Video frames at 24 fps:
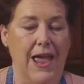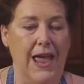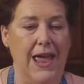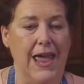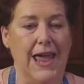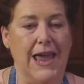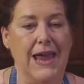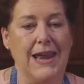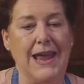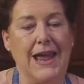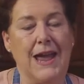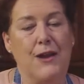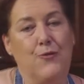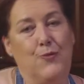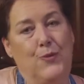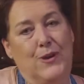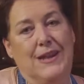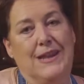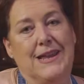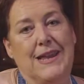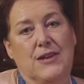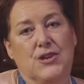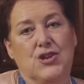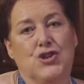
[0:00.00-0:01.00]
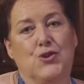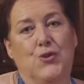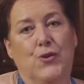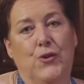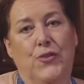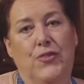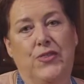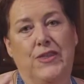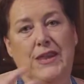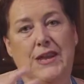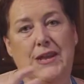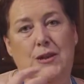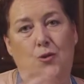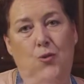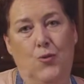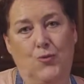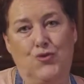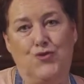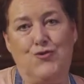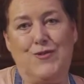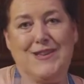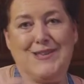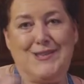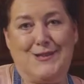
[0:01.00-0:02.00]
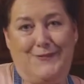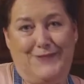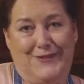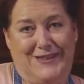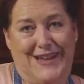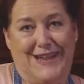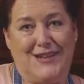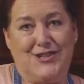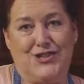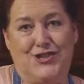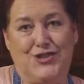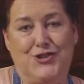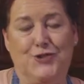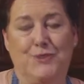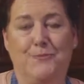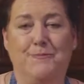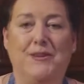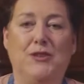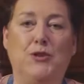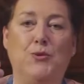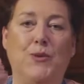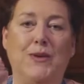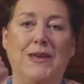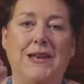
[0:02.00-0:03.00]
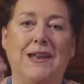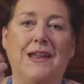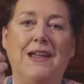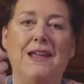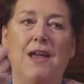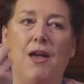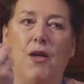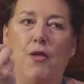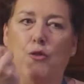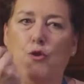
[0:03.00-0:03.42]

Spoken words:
and I really enjoy the contrast of texture between